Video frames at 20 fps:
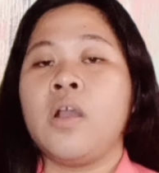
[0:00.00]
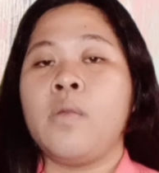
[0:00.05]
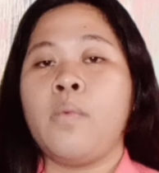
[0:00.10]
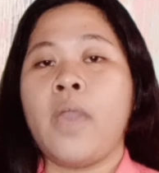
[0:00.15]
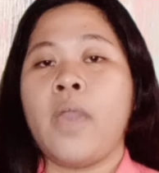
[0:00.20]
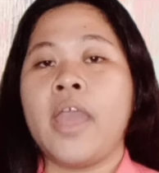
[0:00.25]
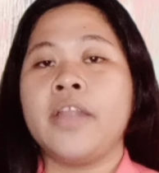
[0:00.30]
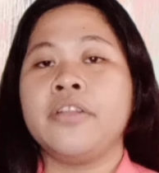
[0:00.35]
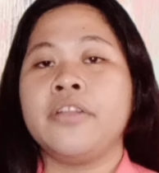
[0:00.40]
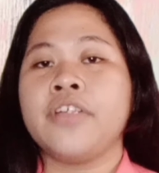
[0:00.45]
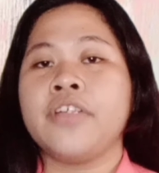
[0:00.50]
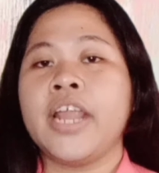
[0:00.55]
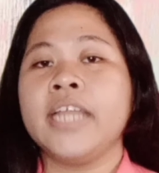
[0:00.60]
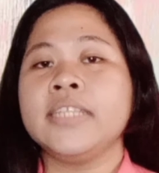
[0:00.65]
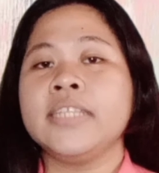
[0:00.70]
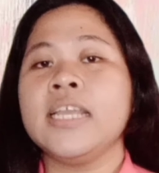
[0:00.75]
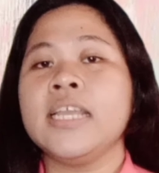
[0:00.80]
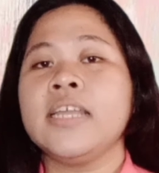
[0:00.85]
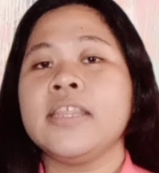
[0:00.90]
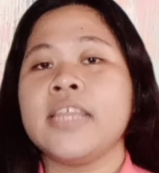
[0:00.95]
When
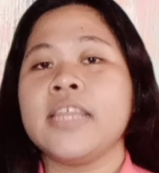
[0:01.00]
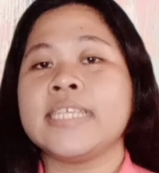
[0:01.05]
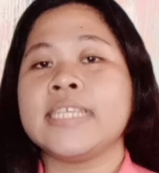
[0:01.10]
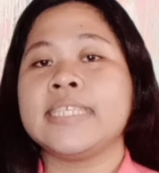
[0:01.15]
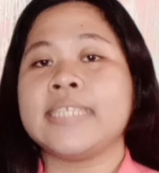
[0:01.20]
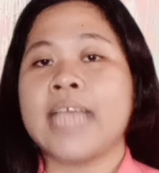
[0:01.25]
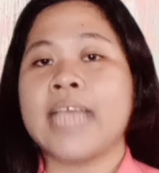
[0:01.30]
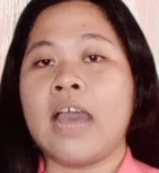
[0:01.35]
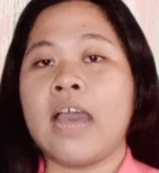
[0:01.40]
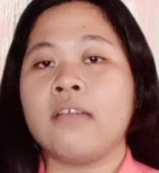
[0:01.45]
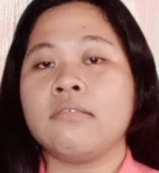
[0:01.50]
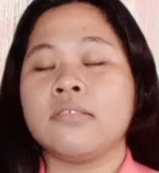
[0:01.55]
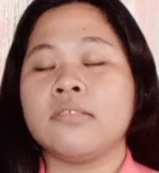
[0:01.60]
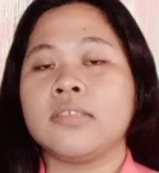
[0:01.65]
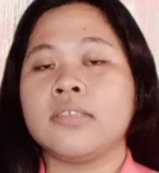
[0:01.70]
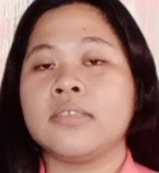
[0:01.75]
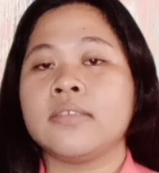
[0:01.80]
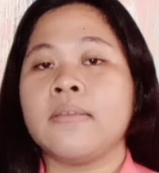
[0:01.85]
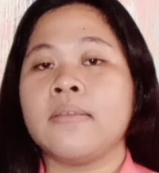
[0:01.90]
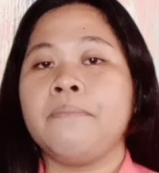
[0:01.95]
writing these
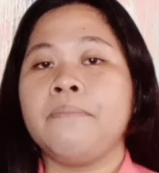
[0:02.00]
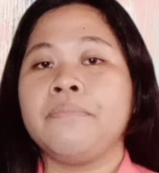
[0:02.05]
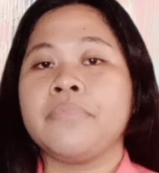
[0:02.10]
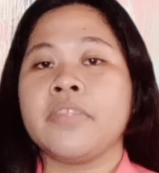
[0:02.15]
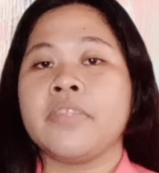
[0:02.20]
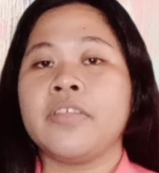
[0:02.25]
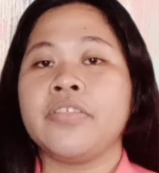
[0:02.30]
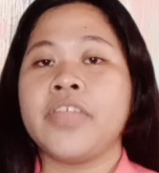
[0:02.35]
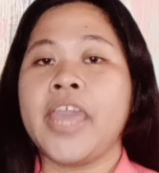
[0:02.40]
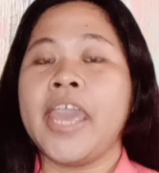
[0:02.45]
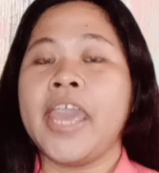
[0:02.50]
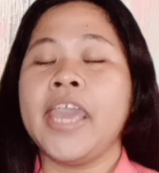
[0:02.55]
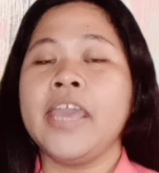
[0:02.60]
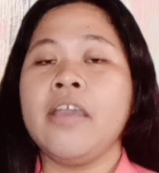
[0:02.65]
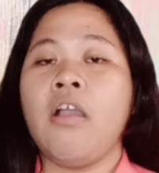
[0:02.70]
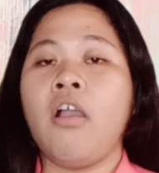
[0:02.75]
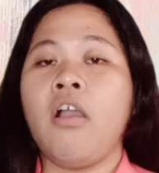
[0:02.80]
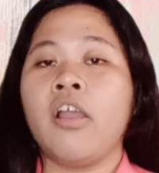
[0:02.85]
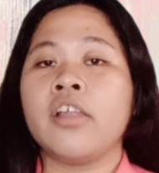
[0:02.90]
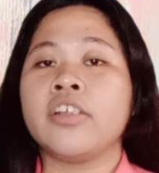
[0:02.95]
sounds,
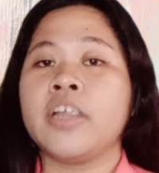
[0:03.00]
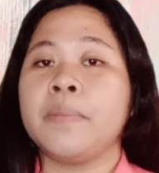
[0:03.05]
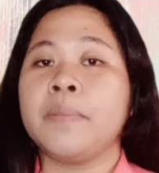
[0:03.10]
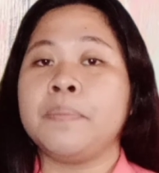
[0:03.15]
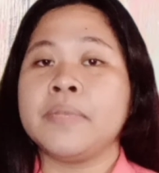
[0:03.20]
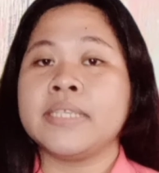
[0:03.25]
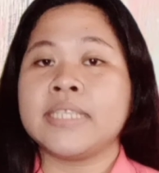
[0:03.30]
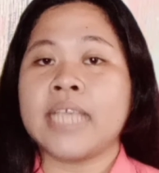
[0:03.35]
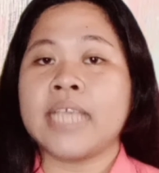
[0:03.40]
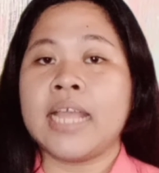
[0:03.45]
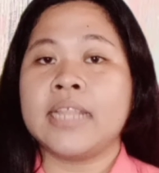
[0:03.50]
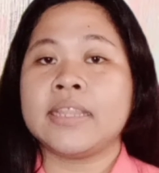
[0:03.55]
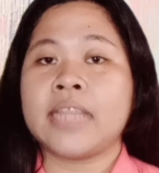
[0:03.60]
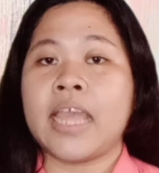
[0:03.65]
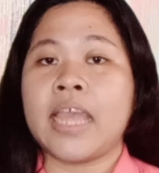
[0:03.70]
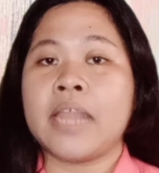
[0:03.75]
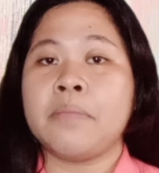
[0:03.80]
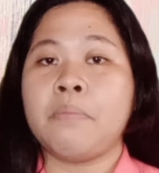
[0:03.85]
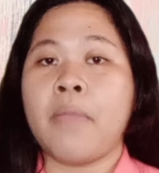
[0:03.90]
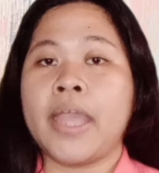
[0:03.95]
they are
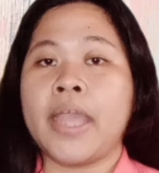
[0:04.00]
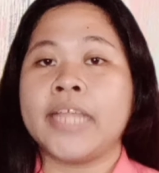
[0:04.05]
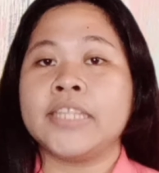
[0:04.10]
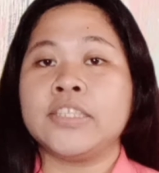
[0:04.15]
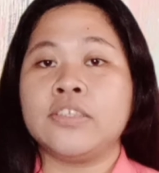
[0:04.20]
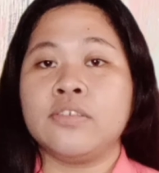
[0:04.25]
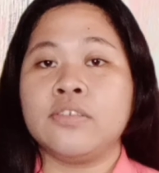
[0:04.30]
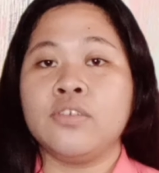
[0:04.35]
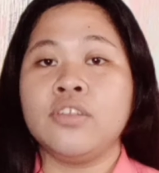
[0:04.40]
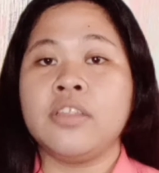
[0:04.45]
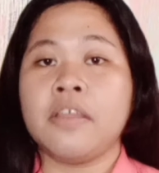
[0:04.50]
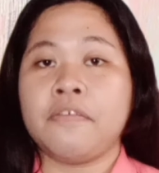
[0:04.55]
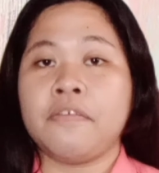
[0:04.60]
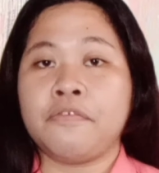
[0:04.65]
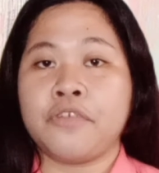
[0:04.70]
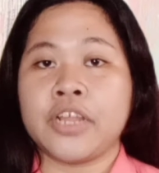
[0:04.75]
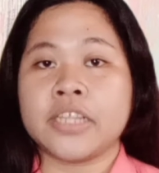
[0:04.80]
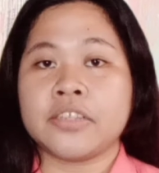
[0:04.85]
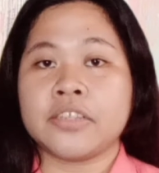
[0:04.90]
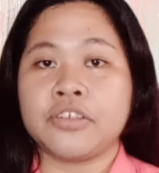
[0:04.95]
represented by two
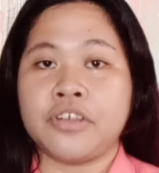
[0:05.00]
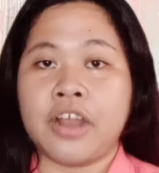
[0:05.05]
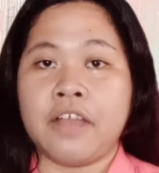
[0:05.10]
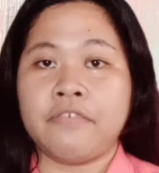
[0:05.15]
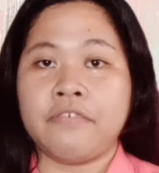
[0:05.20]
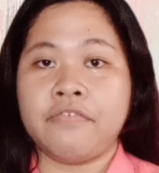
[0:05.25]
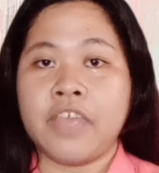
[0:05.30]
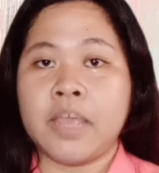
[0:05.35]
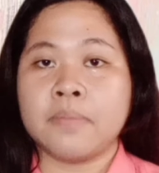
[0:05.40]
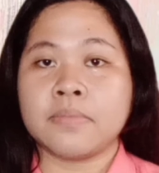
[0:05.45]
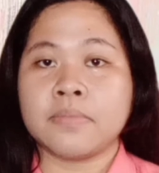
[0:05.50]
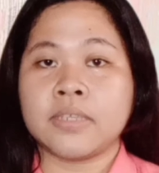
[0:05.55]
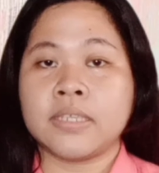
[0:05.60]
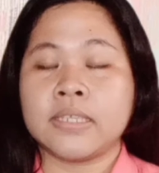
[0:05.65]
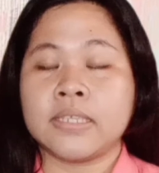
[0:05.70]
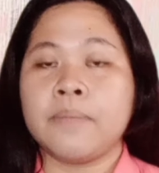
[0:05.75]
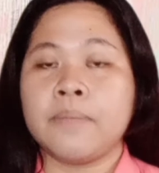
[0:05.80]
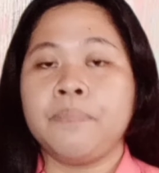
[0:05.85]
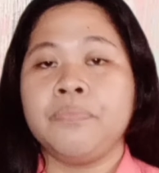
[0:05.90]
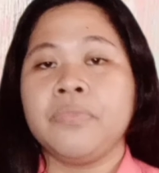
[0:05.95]
different
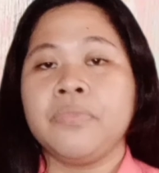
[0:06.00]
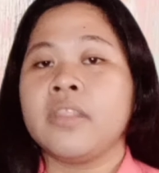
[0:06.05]
graphemes.